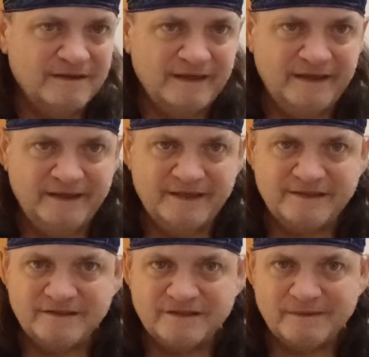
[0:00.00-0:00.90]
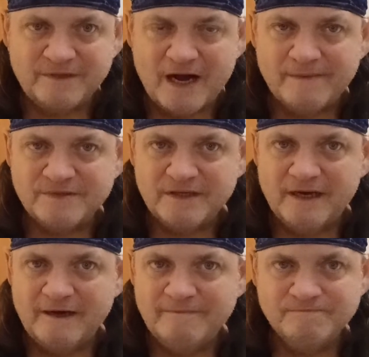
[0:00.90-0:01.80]
It sometimes,
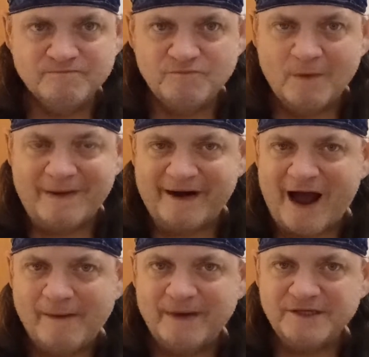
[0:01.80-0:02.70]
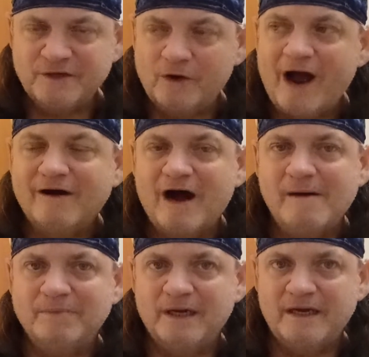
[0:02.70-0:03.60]
no matter how basic or how
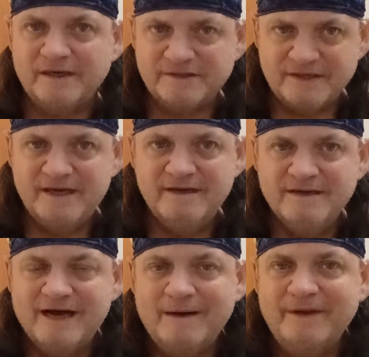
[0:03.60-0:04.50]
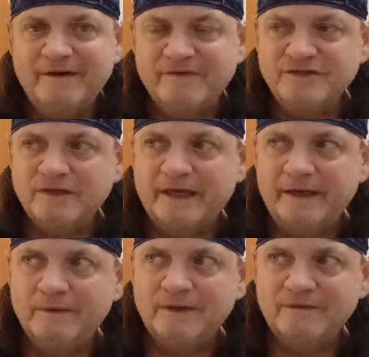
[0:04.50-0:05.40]
complex, I mean, eventually
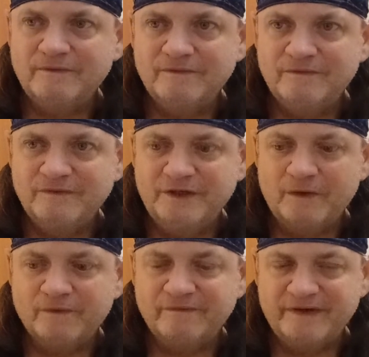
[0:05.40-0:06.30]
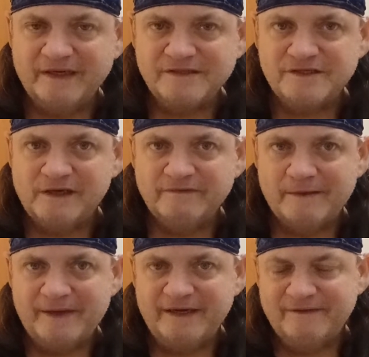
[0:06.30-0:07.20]
it will, reveal itself. I
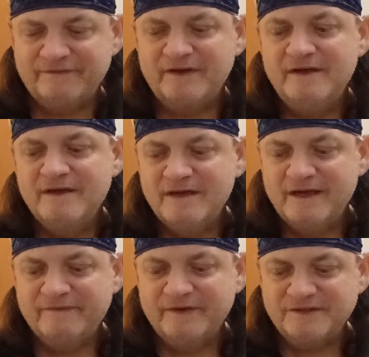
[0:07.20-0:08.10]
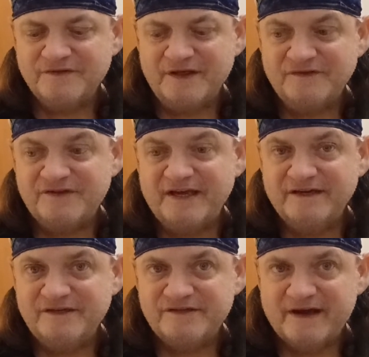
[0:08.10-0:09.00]
mean, if it's the
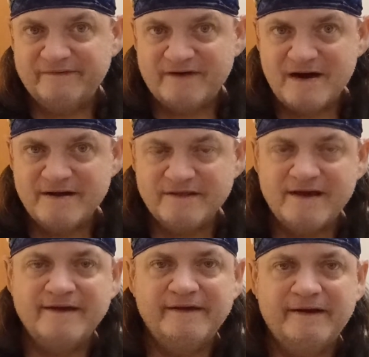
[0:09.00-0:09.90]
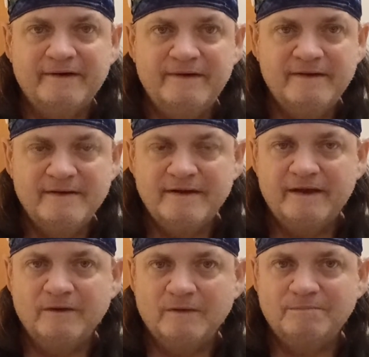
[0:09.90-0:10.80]
seeking ye shall find thing,
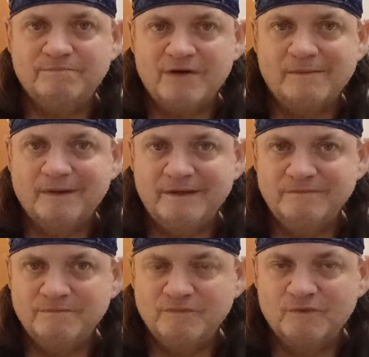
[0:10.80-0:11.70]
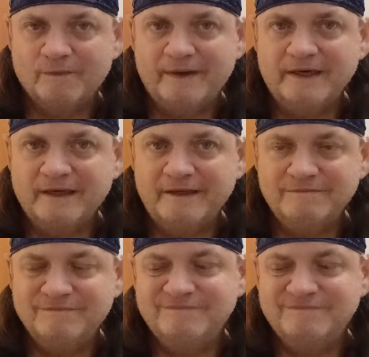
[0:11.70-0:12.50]
it'll probably repeatedly,